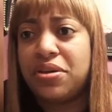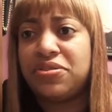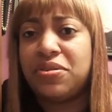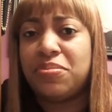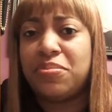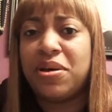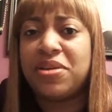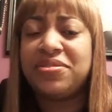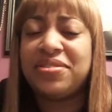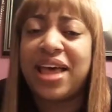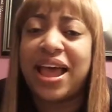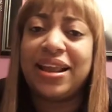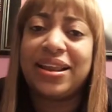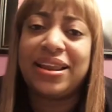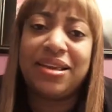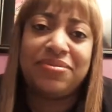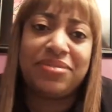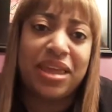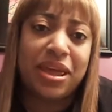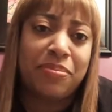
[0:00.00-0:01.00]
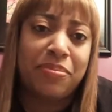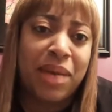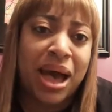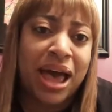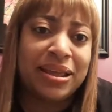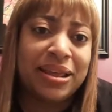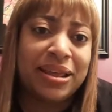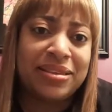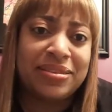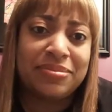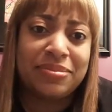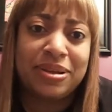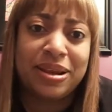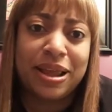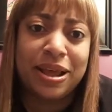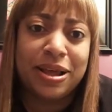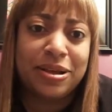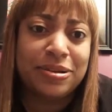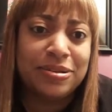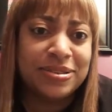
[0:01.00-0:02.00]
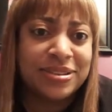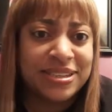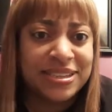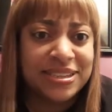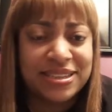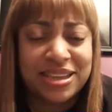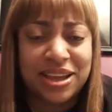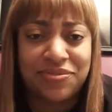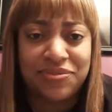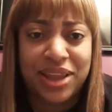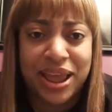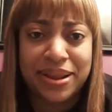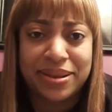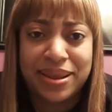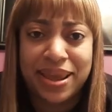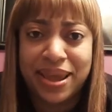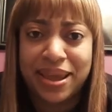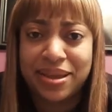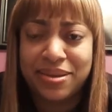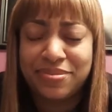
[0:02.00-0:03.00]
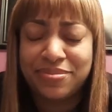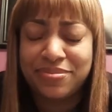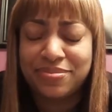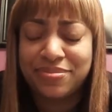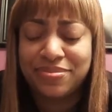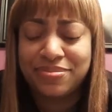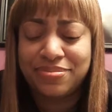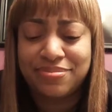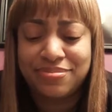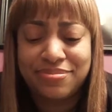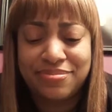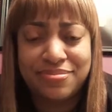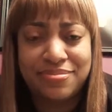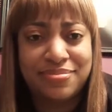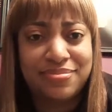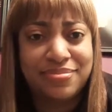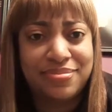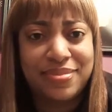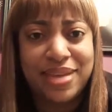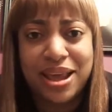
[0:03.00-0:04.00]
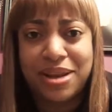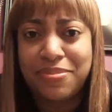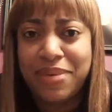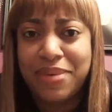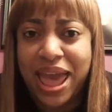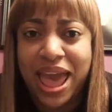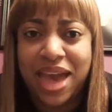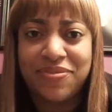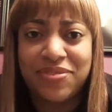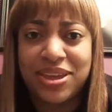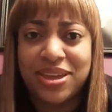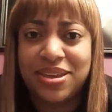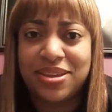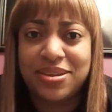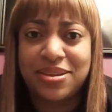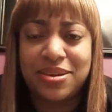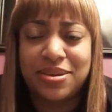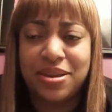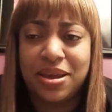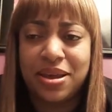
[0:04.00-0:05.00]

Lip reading: So most likely if they modeling some clothes and stuff like that, let them have it,